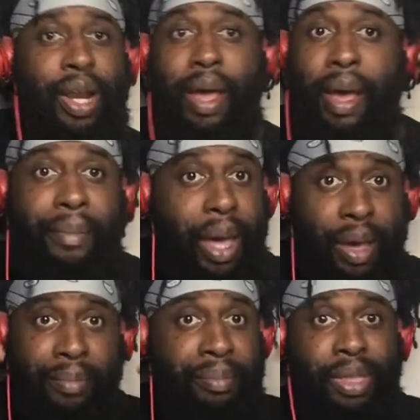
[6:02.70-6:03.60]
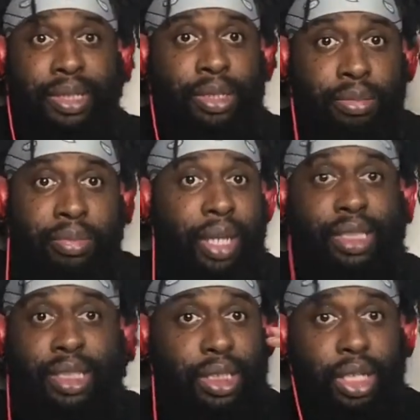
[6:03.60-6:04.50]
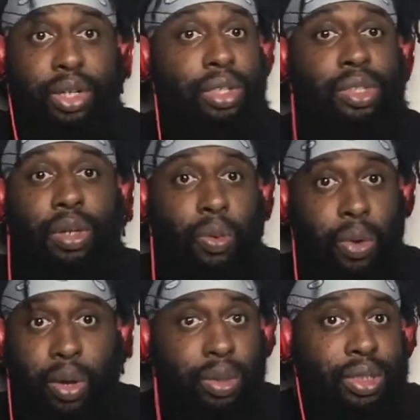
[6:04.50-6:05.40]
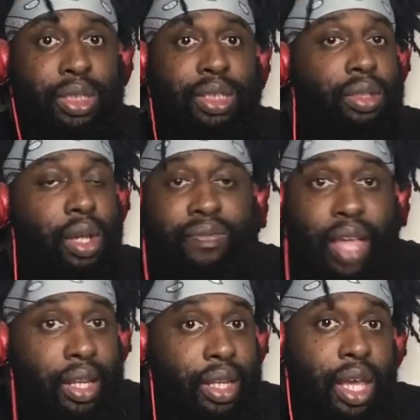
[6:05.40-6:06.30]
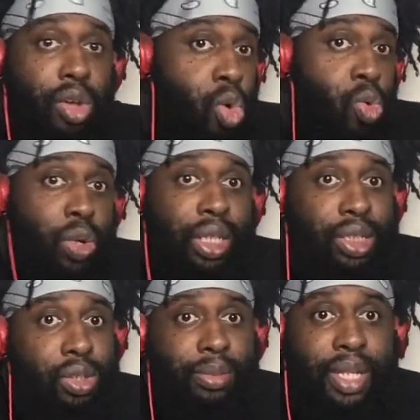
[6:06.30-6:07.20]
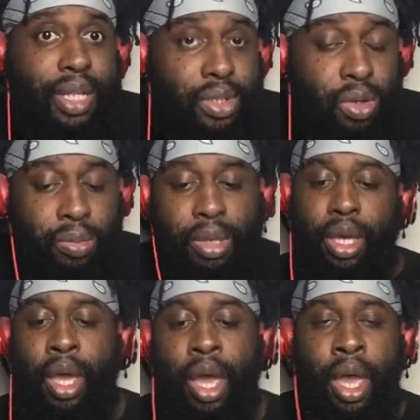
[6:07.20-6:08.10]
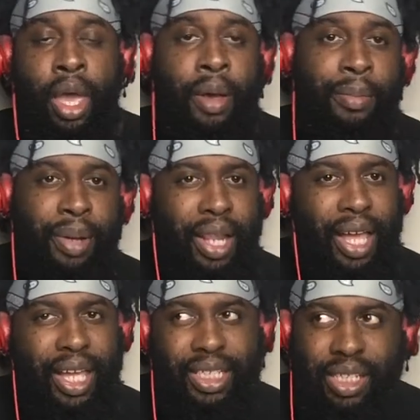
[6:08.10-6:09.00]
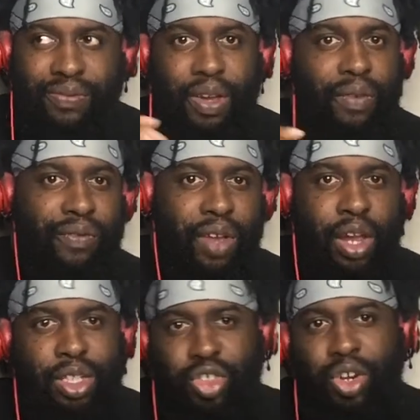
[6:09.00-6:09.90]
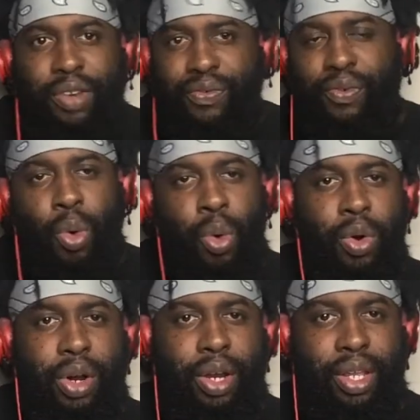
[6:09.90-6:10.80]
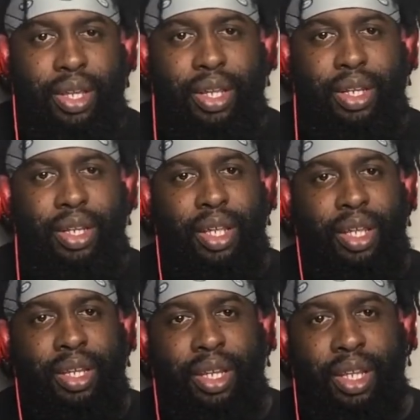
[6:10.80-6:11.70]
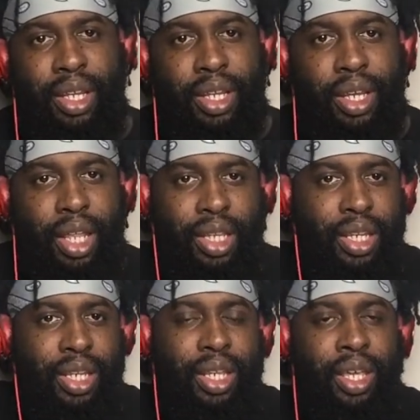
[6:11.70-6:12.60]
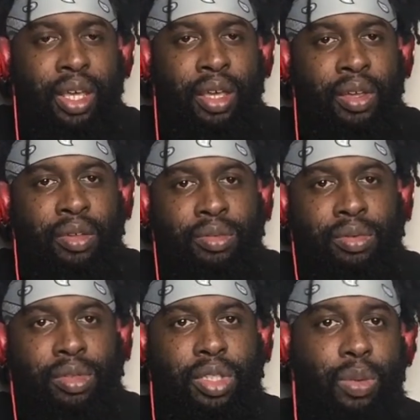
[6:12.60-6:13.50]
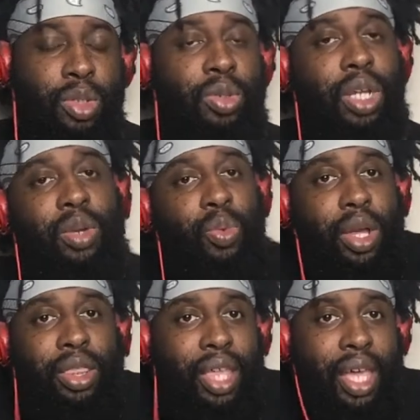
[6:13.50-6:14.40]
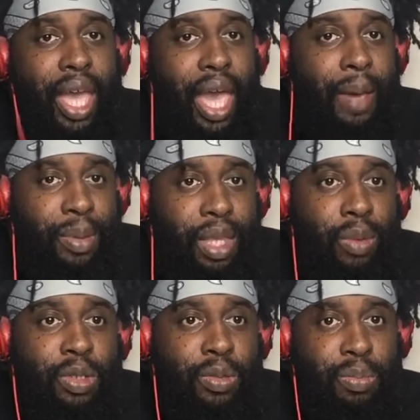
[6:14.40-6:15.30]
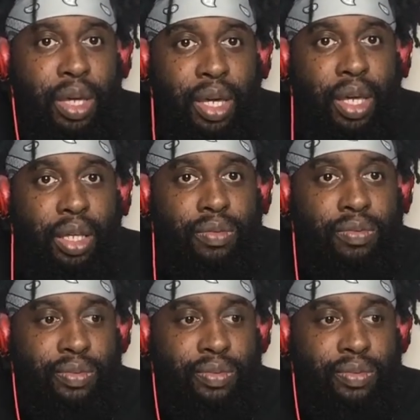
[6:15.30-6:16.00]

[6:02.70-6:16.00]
Now, I might have missed a message in here somewhere, which is, if that did, cool. That's, you know what I'm saying? That's on me. But like, it just felt very straightforward and nothing that was too short. One thing happened that was big,